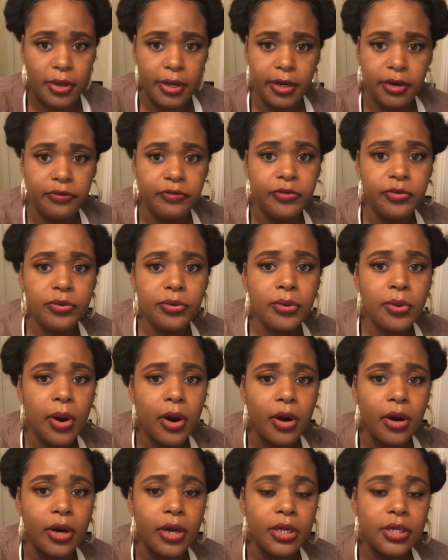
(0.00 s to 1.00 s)
And if you
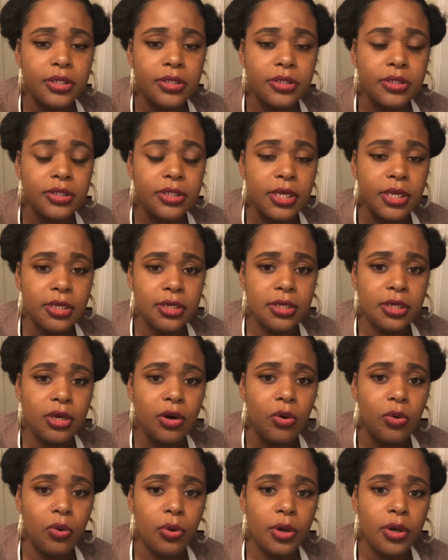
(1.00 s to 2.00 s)
are intending
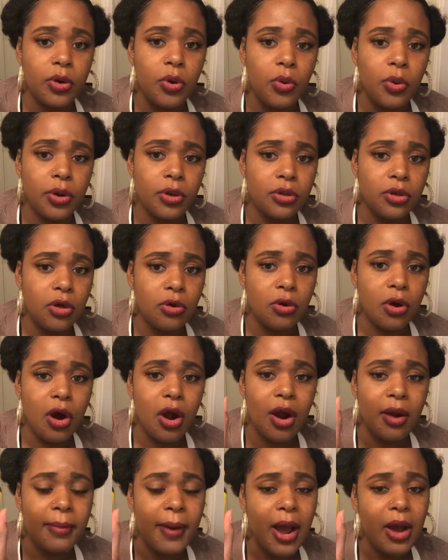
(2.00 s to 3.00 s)
on going low
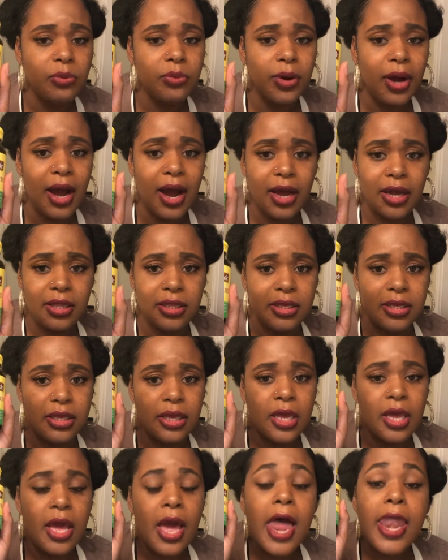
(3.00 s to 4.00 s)
carb, I would highly
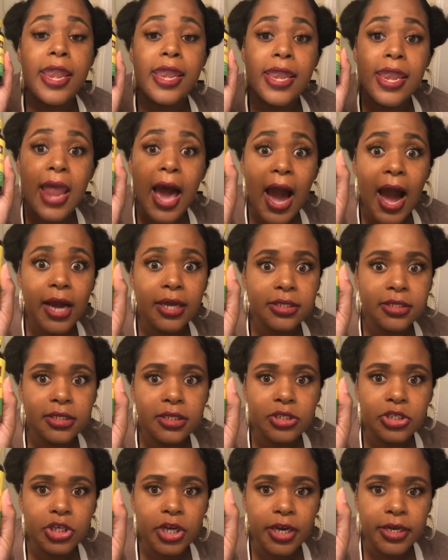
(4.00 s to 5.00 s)
not
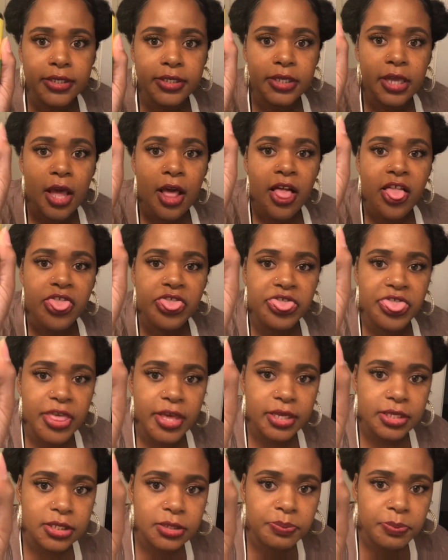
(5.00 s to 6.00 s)
suggest
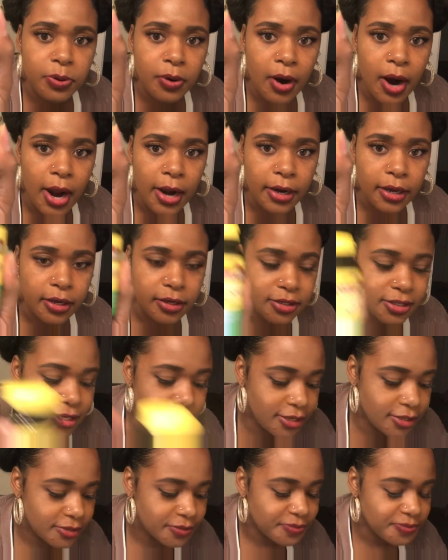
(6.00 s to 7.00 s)
this
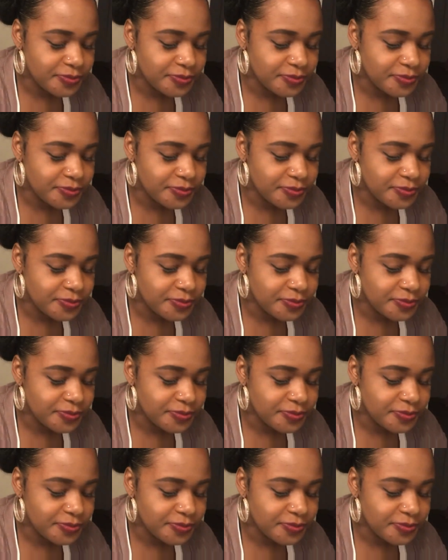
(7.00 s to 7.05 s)
product.